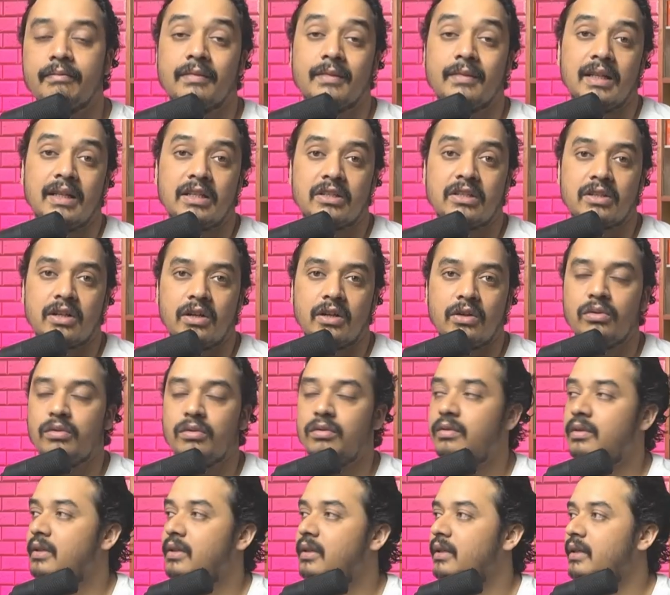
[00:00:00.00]
Let's try to
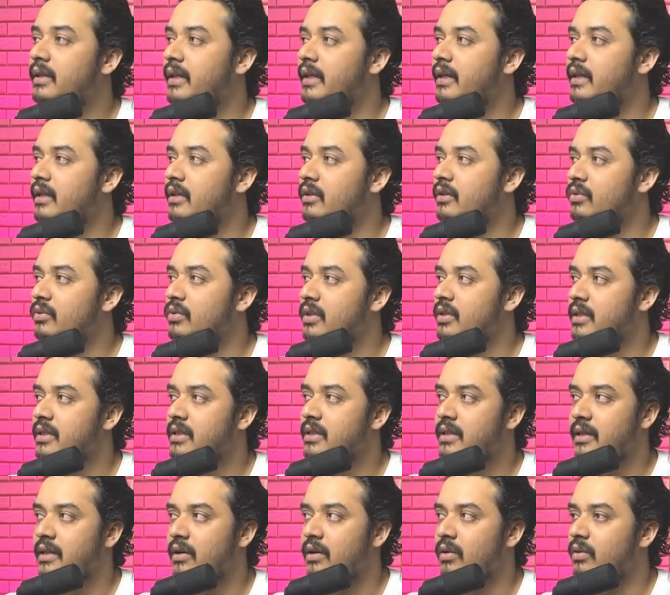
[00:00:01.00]
create a use
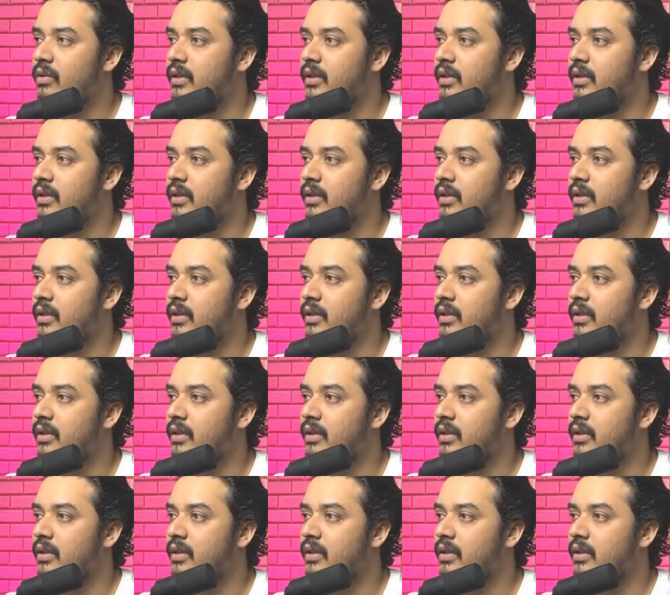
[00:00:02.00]
case around